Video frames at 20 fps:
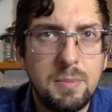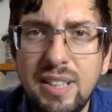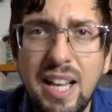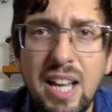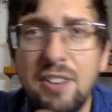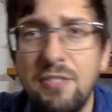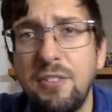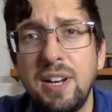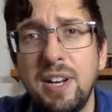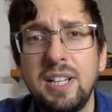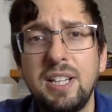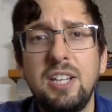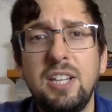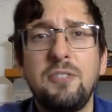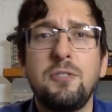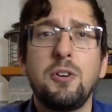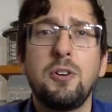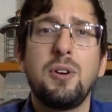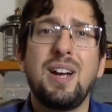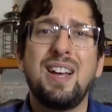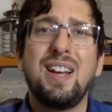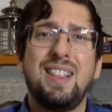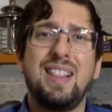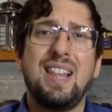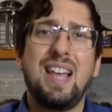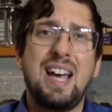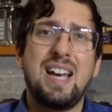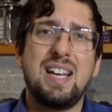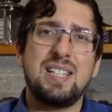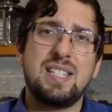And finally, for a
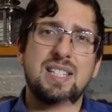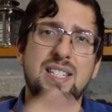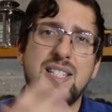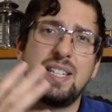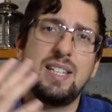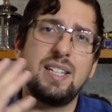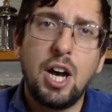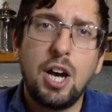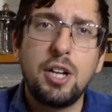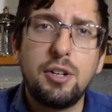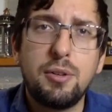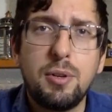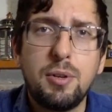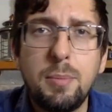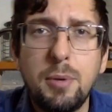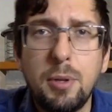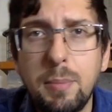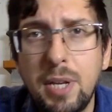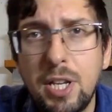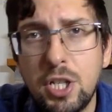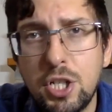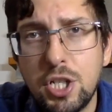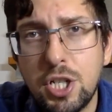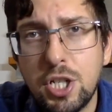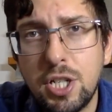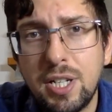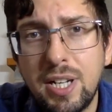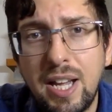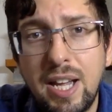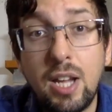last honorable
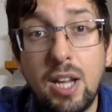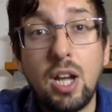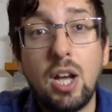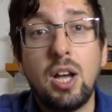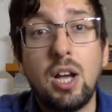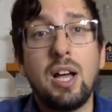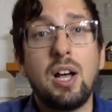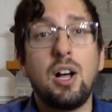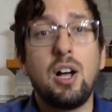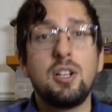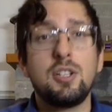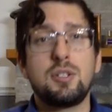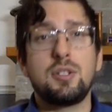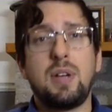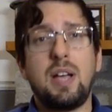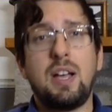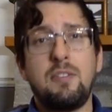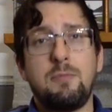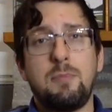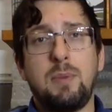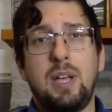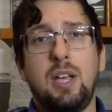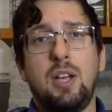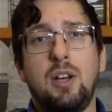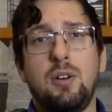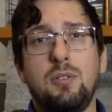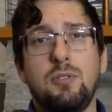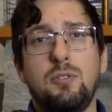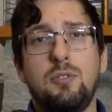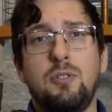mention, I also have my
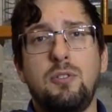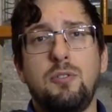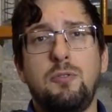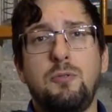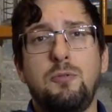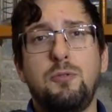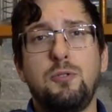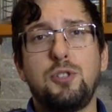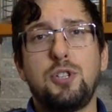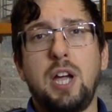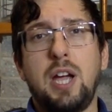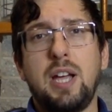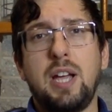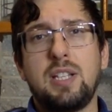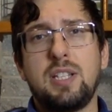own Fougère.